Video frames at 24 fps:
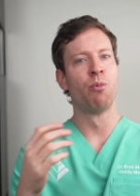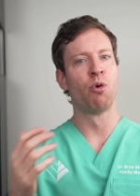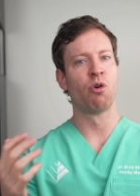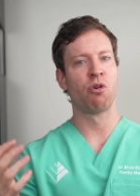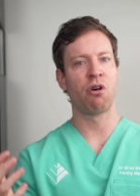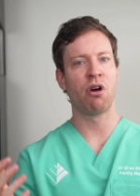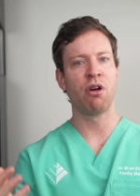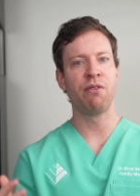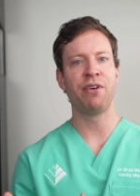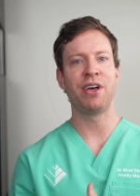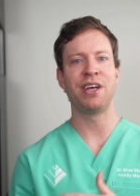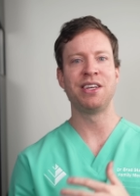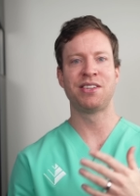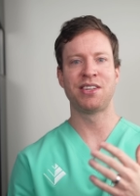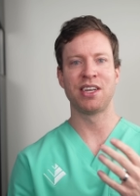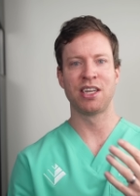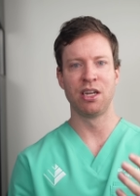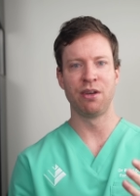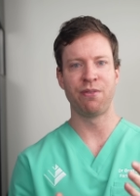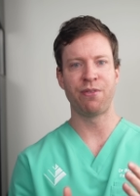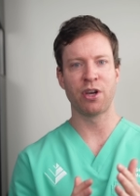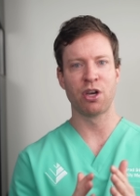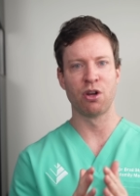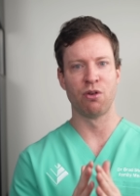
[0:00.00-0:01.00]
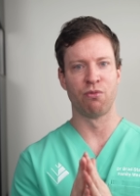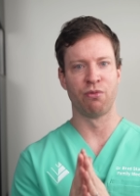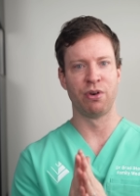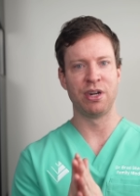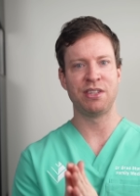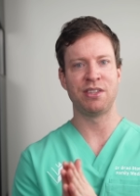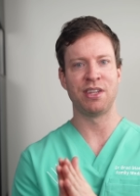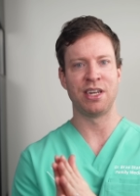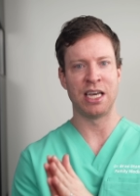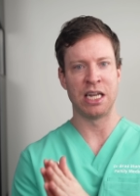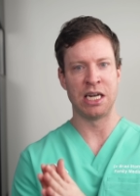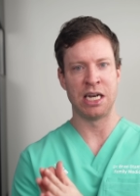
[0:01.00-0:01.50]
Moreover, a significant
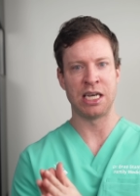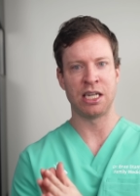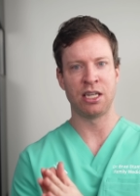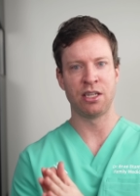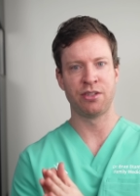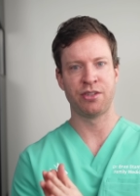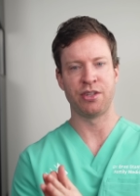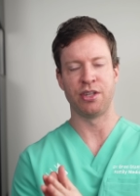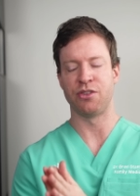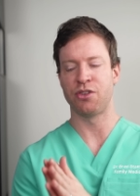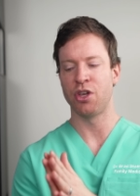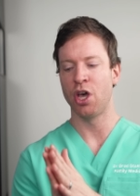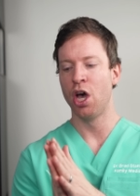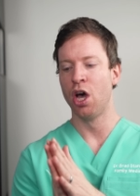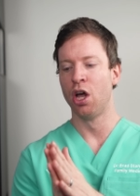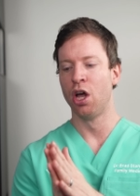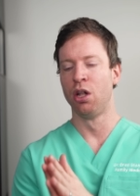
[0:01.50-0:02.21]
recent analysis